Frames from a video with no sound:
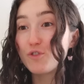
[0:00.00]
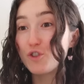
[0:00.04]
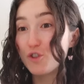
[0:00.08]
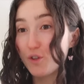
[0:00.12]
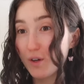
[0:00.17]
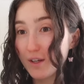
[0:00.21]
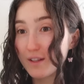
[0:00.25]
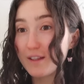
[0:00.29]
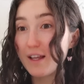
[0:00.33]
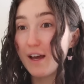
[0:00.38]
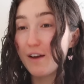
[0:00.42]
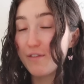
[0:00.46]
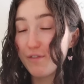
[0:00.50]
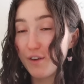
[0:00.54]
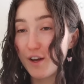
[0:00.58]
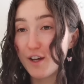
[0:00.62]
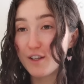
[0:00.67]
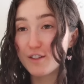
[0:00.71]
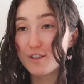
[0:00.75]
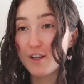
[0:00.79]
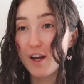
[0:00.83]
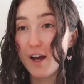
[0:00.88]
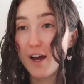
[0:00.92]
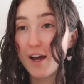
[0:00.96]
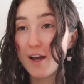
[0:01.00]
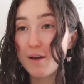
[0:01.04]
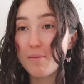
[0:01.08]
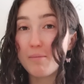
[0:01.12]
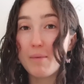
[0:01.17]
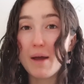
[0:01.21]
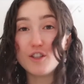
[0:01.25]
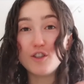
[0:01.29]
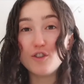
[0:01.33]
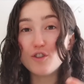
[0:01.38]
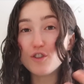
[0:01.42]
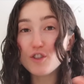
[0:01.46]
during their first
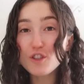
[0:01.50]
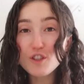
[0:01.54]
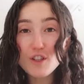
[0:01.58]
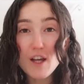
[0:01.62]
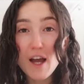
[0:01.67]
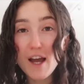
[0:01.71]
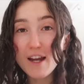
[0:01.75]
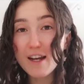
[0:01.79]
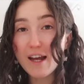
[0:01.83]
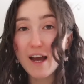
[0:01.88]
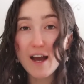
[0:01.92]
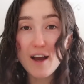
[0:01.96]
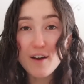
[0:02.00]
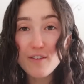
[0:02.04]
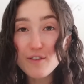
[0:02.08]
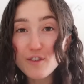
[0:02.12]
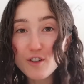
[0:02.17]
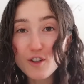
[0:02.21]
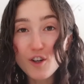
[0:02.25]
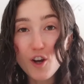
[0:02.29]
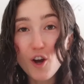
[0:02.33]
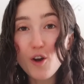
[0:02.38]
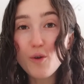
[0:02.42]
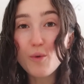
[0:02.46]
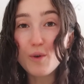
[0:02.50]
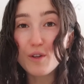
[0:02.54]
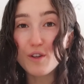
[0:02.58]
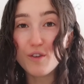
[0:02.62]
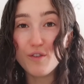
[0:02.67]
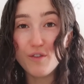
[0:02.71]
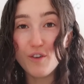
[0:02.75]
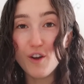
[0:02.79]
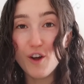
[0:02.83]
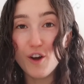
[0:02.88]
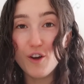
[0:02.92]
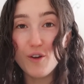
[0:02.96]
time. You just kind of have to go with the
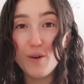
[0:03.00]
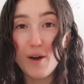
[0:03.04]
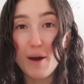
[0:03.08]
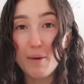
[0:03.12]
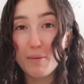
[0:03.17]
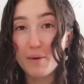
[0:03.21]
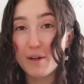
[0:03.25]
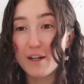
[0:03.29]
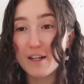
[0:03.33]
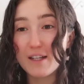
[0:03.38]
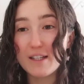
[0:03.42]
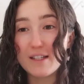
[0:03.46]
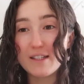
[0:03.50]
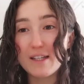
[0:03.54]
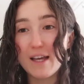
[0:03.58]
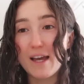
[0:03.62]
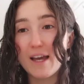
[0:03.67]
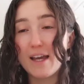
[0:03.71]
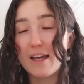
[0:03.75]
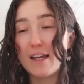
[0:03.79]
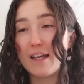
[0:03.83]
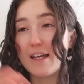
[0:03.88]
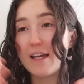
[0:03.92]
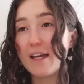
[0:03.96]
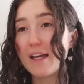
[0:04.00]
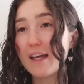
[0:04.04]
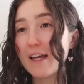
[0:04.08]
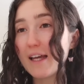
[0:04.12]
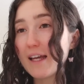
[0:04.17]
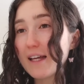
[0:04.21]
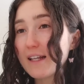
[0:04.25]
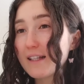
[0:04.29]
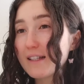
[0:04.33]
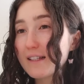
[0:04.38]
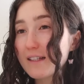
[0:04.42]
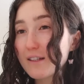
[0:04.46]
flow, I'm gonna say.
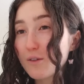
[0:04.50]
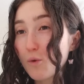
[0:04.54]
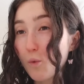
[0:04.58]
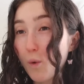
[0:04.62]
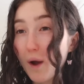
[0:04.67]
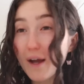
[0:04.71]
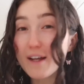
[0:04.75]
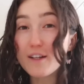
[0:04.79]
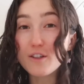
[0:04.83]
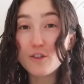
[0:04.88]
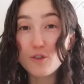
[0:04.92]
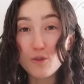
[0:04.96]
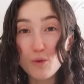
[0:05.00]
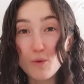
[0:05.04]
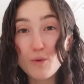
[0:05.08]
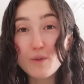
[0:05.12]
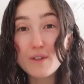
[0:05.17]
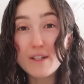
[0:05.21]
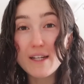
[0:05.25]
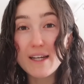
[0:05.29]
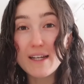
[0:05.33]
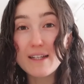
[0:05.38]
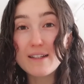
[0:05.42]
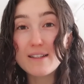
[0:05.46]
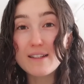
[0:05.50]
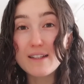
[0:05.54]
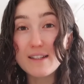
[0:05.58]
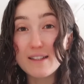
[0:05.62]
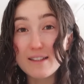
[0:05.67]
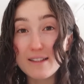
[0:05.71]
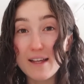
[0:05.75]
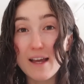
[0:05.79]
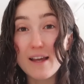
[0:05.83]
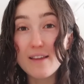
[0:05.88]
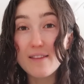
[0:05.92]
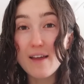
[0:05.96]
It's quite daunting to
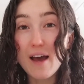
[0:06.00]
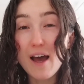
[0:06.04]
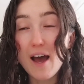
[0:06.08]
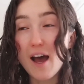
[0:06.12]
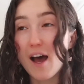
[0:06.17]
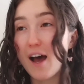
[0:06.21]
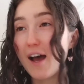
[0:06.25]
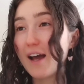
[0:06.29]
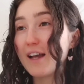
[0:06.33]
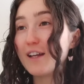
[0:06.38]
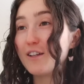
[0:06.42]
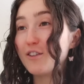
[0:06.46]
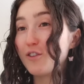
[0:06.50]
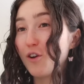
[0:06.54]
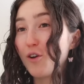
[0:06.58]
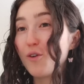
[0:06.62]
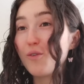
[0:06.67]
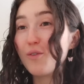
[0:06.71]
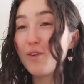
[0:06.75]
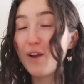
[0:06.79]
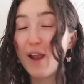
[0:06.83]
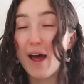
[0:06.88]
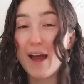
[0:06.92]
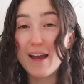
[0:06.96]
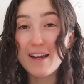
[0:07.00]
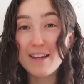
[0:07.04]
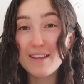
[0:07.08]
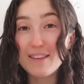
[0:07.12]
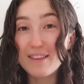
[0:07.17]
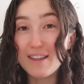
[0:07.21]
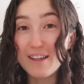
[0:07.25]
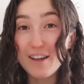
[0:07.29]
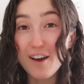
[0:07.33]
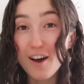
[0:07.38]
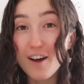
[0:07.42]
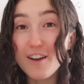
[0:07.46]
say that. I don't like
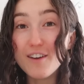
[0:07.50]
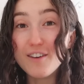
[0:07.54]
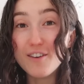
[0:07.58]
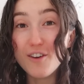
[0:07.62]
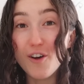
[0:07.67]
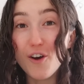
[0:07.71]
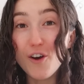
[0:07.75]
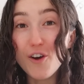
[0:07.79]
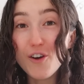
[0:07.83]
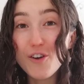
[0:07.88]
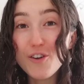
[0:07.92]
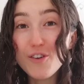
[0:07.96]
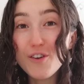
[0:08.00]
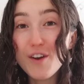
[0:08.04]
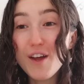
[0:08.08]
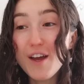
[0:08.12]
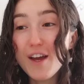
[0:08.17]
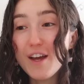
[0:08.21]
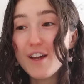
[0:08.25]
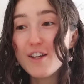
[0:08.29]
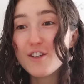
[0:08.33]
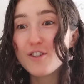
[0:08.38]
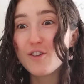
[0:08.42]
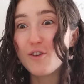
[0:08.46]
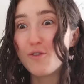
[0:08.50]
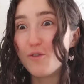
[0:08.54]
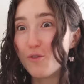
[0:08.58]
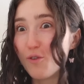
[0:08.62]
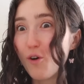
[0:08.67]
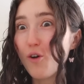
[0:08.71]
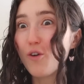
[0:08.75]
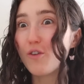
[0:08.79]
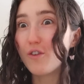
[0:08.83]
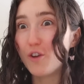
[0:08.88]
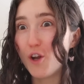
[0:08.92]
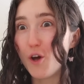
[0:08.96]
the unknown, so
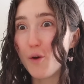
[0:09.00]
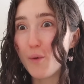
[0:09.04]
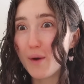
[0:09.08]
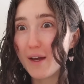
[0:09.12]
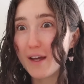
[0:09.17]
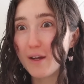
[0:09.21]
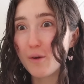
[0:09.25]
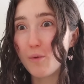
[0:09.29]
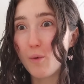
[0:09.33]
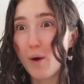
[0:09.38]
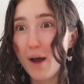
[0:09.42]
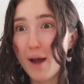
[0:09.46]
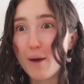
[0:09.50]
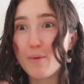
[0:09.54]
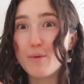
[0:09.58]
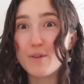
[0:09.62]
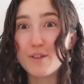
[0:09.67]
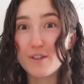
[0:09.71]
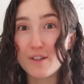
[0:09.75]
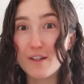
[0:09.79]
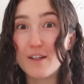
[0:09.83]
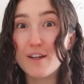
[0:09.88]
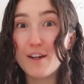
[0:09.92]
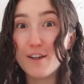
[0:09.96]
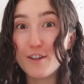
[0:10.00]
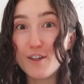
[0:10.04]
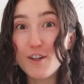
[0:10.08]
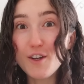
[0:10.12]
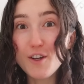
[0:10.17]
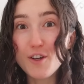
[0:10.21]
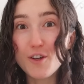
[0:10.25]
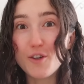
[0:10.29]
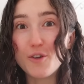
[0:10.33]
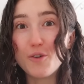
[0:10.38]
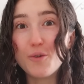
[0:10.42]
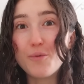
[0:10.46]
not knowing what I was gonna
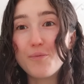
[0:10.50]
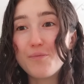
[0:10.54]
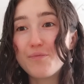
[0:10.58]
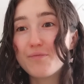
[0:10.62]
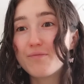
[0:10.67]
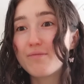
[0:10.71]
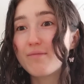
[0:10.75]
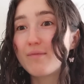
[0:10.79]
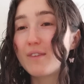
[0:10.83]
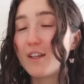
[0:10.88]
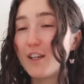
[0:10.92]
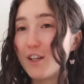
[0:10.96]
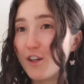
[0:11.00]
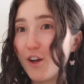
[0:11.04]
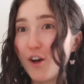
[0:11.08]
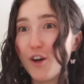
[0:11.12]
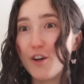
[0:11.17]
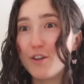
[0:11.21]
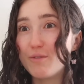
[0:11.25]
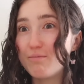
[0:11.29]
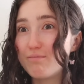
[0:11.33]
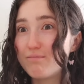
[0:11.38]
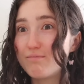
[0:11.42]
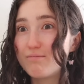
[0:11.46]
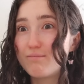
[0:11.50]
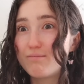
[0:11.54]
do, you know,